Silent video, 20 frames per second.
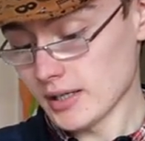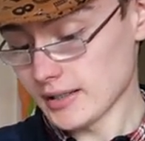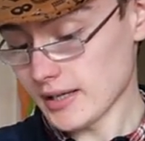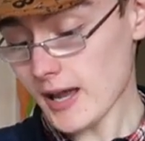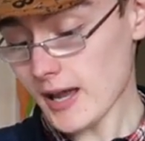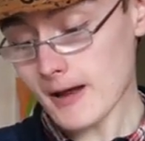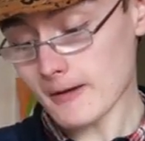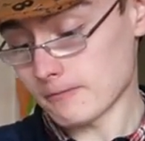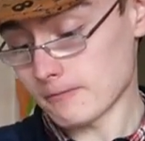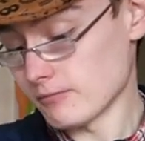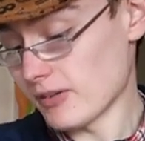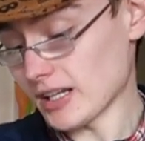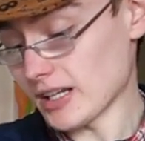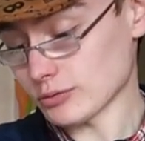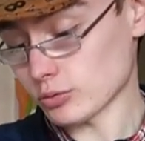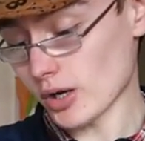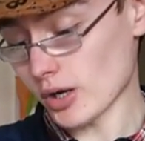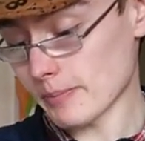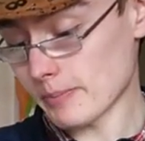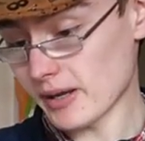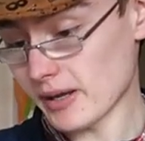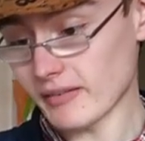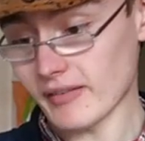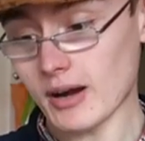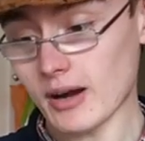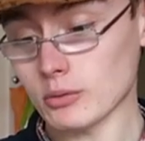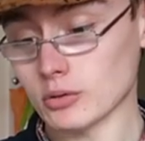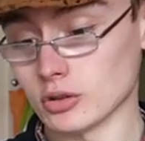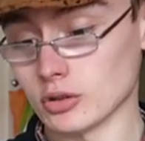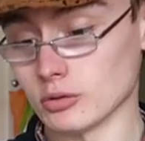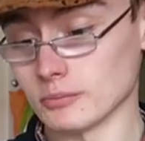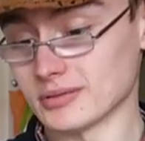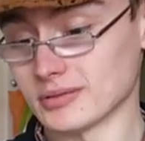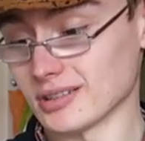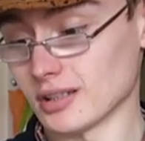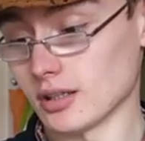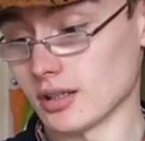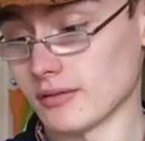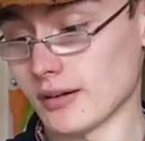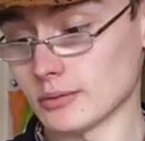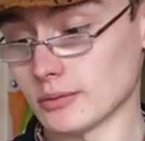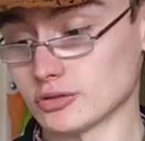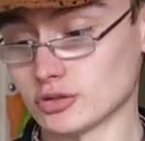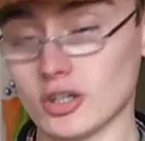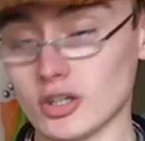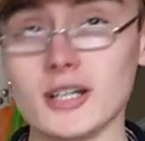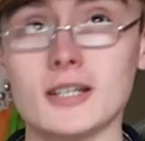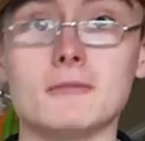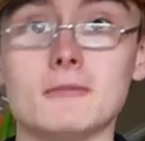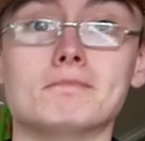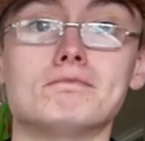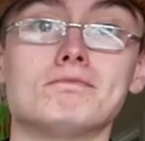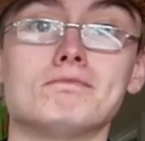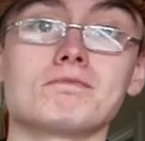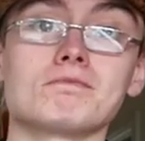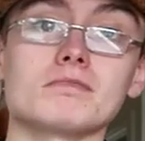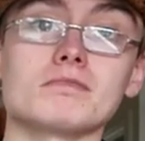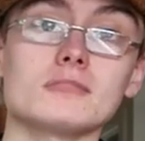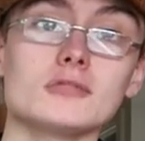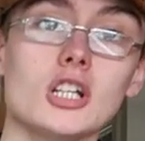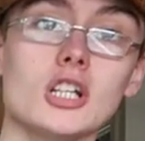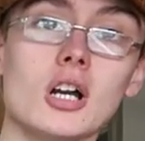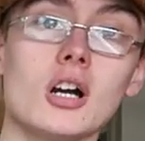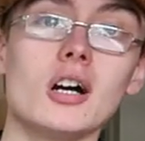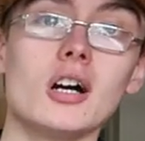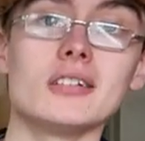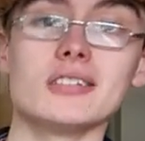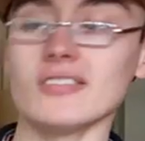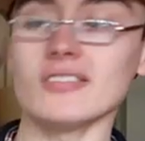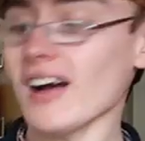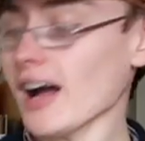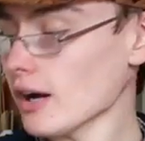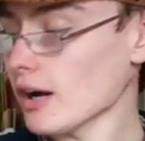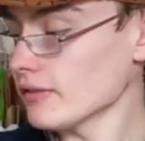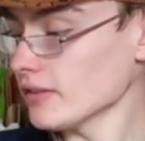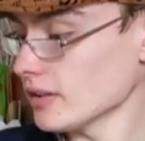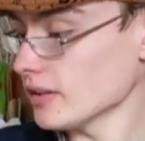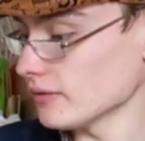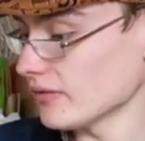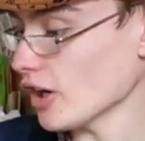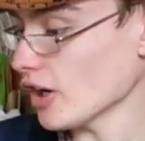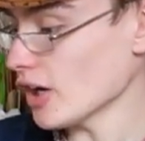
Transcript: yeah, that's why I picked that one up, so that was great. Uh, so that,